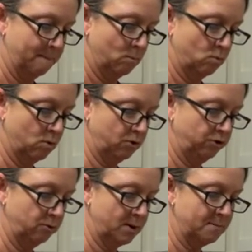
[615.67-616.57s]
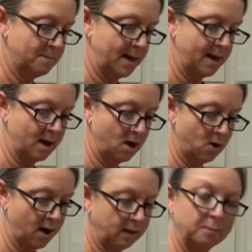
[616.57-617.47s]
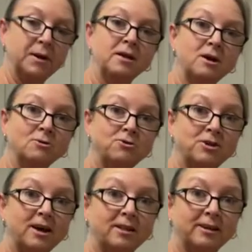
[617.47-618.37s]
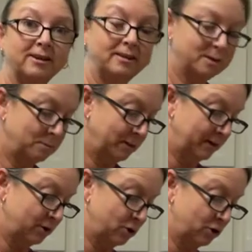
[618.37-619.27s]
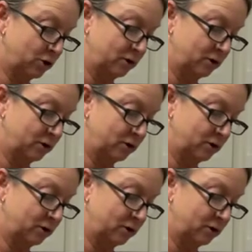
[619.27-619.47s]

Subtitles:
We're doing Mayhaw jalapeno jelly in the blender.